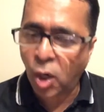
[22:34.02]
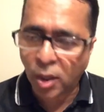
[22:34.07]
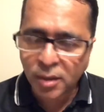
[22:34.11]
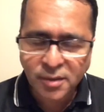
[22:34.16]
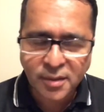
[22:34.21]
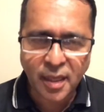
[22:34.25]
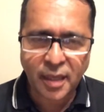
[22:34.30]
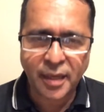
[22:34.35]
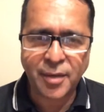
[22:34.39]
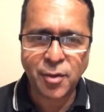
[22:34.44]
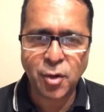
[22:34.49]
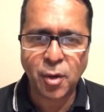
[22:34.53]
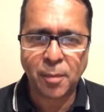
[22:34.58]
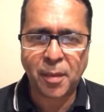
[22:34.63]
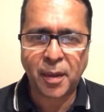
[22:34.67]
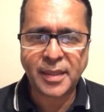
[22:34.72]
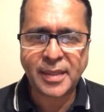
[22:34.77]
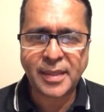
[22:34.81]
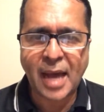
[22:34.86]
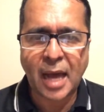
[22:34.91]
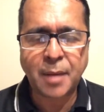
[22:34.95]
I'm not telling
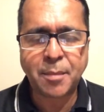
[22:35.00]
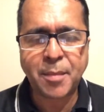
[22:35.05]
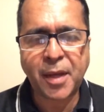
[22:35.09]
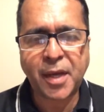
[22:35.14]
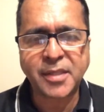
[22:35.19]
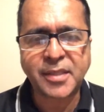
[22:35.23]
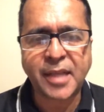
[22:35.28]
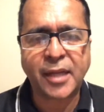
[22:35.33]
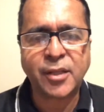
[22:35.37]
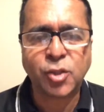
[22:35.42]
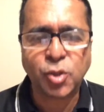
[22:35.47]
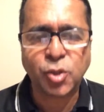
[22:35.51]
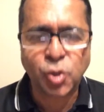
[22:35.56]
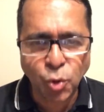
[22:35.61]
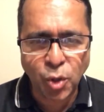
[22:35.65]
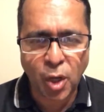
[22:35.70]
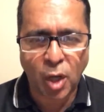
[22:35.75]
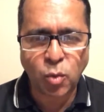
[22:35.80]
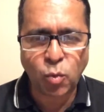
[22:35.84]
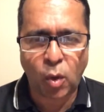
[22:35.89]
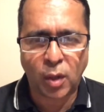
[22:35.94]
nobody that because I
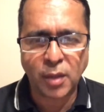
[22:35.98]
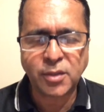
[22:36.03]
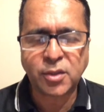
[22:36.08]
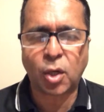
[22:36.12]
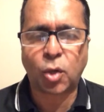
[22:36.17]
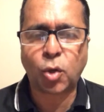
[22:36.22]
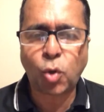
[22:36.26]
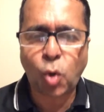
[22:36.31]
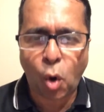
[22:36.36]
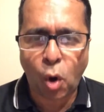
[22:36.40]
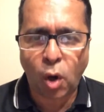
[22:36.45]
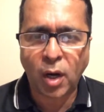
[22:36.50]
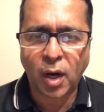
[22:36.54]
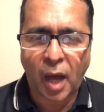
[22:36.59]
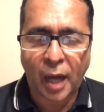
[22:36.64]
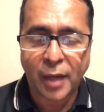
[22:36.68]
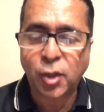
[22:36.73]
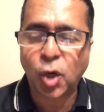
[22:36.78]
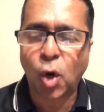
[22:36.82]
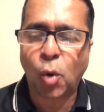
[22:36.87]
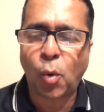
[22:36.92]
do not want to
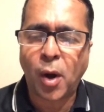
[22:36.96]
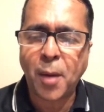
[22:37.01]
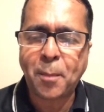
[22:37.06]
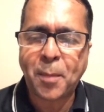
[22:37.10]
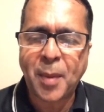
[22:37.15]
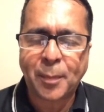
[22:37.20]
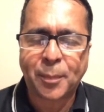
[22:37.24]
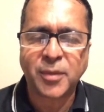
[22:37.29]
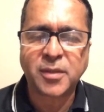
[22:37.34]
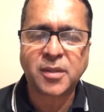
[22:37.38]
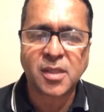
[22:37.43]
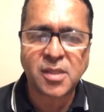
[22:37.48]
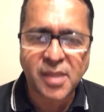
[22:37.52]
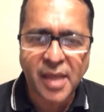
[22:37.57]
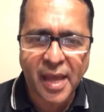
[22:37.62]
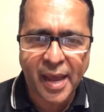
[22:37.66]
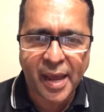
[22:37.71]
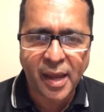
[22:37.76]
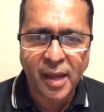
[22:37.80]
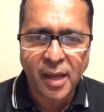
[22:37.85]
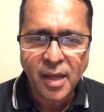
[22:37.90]
call. I don't want people to
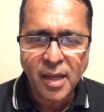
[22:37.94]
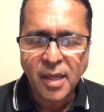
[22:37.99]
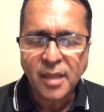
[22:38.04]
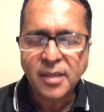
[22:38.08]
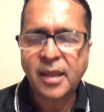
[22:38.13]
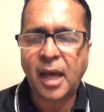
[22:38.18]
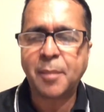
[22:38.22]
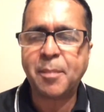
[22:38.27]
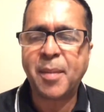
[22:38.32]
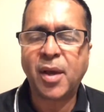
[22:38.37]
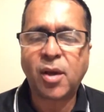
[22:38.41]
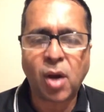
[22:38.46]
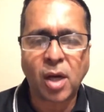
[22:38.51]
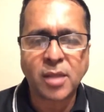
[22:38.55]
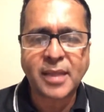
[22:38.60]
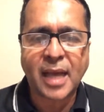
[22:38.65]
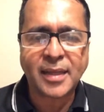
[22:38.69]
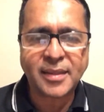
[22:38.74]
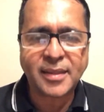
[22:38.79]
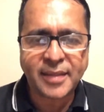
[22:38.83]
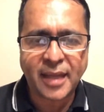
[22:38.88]
say that
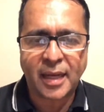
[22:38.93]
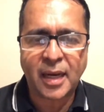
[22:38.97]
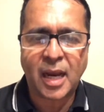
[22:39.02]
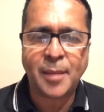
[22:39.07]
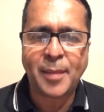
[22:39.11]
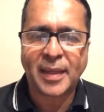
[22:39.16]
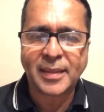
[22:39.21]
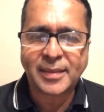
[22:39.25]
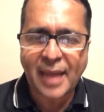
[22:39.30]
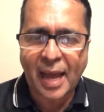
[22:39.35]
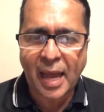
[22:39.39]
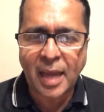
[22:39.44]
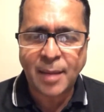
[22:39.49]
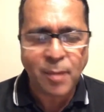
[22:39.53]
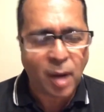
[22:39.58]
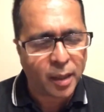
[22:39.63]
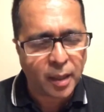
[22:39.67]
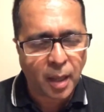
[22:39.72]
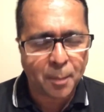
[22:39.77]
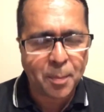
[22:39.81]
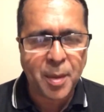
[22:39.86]
because I tell them a
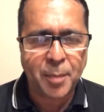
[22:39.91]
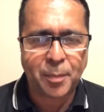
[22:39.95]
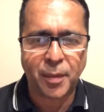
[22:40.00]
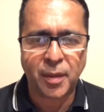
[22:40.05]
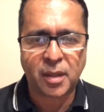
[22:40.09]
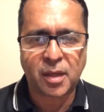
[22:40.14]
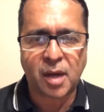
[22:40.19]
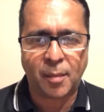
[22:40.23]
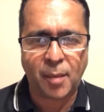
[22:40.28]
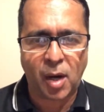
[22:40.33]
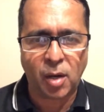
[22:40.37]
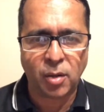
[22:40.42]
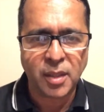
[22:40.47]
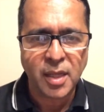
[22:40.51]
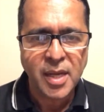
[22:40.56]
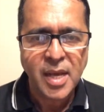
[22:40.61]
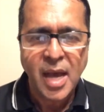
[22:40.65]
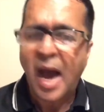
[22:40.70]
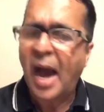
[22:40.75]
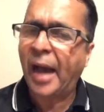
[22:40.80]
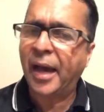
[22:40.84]
time, other people come
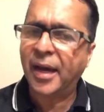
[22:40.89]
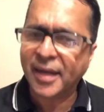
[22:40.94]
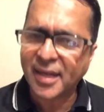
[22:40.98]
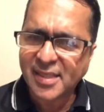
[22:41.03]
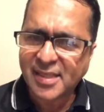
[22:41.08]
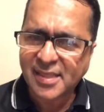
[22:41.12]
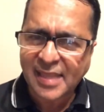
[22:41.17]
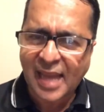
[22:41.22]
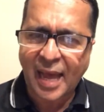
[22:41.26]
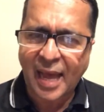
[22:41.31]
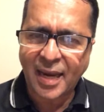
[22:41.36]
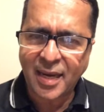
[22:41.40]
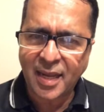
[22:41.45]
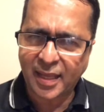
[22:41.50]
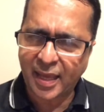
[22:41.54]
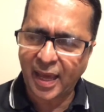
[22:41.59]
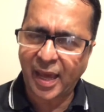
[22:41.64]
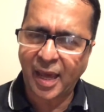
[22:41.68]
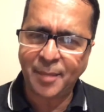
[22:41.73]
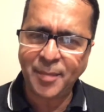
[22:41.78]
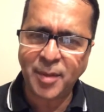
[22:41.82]
out. I understand
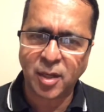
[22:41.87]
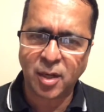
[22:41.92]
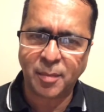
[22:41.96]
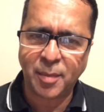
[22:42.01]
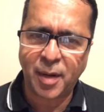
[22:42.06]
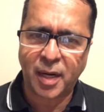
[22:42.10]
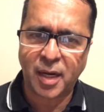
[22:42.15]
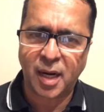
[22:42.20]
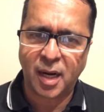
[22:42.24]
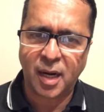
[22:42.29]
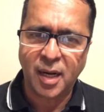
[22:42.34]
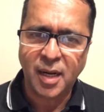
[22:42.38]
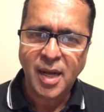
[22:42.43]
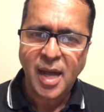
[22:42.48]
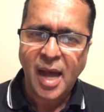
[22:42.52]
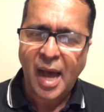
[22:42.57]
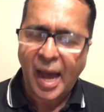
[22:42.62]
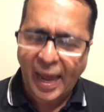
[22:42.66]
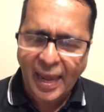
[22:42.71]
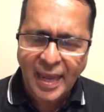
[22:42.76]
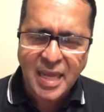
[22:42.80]
the game, you know, brother.
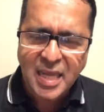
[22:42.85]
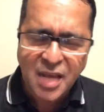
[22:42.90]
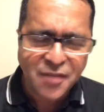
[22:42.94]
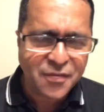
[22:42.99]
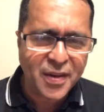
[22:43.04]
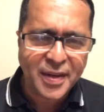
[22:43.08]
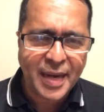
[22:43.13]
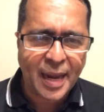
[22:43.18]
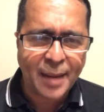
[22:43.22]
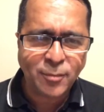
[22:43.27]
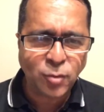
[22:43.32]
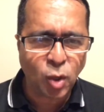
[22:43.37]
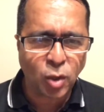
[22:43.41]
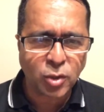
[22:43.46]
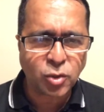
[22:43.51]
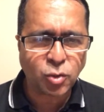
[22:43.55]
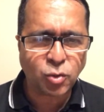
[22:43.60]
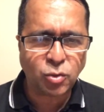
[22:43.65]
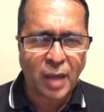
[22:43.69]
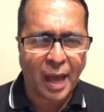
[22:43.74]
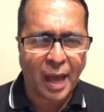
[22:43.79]
I ain't giving them